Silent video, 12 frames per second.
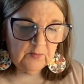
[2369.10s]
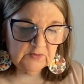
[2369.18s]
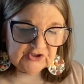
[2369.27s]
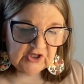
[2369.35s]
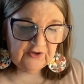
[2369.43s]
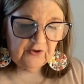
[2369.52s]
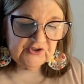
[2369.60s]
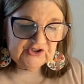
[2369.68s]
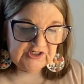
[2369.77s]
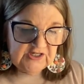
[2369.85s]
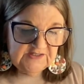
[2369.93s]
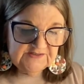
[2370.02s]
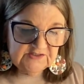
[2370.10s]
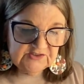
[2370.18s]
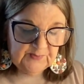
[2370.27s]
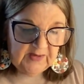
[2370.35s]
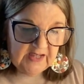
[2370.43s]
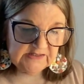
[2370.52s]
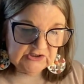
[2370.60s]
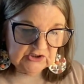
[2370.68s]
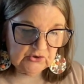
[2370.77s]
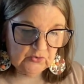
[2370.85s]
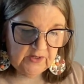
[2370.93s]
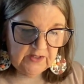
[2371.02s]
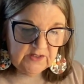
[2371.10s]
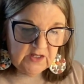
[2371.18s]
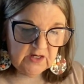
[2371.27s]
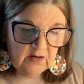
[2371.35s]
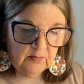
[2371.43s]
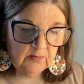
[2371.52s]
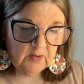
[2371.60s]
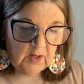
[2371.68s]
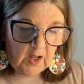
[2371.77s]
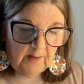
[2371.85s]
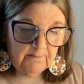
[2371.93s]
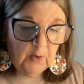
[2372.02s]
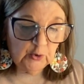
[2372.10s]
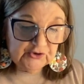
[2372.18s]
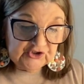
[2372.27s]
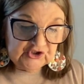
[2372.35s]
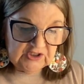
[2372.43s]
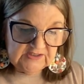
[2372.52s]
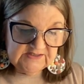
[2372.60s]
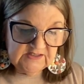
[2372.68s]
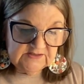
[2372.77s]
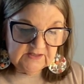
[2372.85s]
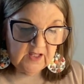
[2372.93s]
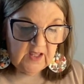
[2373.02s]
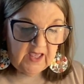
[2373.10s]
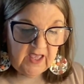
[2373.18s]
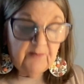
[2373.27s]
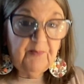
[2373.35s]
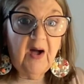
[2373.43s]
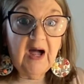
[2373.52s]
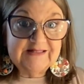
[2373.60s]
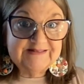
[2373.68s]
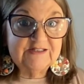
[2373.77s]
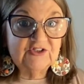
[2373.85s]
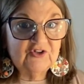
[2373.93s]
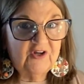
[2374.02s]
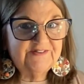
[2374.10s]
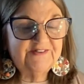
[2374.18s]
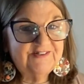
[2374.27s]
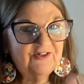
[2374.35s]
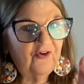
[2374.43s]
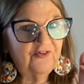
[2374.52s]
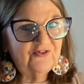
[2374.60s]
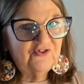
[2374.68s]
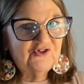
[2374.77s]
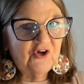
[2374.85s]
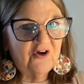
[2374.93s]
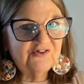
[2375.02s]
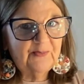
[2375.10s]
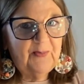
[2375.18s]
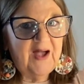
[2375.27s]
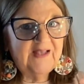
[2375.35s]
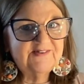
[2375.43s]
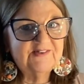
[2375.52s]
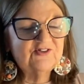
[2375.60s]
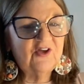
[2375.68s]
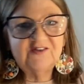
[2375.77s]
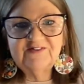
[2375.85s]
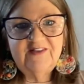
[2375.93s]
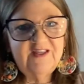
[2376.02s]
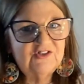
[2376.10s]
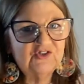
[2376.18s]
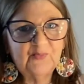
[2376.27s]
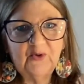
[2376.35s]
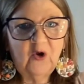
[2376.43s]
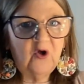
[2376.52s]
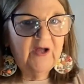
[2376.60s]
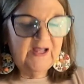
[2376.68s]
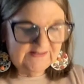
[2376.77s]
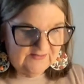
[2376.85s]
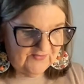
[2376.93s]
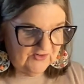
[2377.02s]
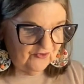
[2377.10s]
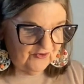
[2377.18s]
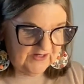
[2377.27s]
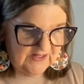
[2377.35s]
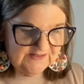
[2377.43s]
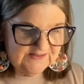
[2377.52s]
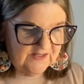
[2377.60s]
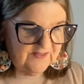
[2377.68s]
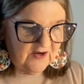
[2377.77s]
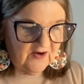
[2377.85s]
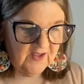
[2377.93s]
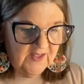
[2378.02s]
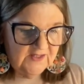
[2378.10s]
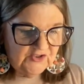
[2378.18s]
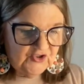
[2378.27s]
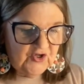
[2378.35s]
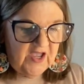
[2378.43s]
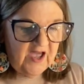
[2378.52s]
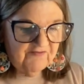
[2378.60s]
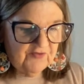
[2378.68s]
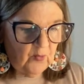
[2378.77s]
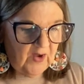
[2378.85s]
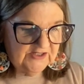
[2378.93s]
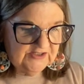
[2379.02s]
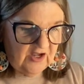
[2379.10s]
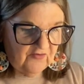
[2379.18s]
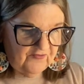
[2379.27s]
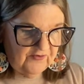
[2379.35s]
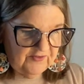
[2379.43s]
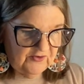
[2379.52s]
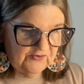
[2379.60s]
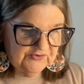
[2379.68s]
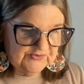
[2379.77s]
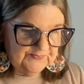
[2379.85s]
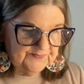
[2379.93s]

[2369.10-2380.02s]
cheddar cheese is bad too, and then most cheeses and pasta sauces. Those jars of pasta sauce, and they just put all kinds of ingredients in there, so you have to watch out for those.